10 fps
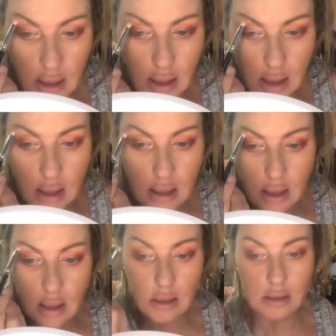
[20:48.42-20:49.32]

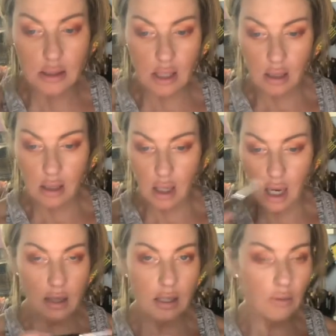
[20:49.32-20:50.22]
And yeah,
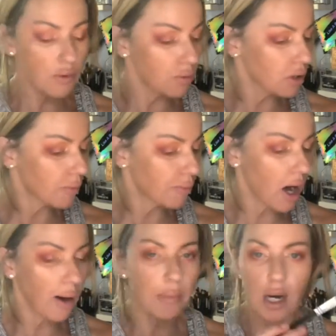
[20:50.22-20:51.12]
I think we will
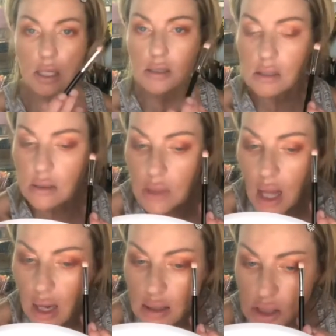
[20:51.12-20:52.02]
pop on some
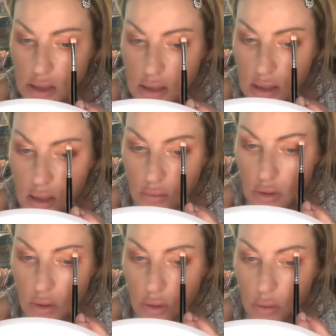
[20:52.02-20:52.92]
lashes here
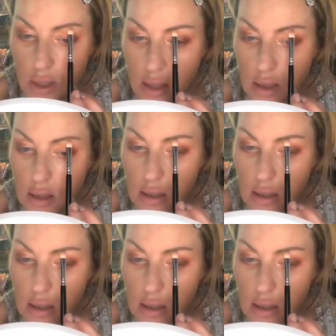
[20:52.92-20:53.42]
real quick.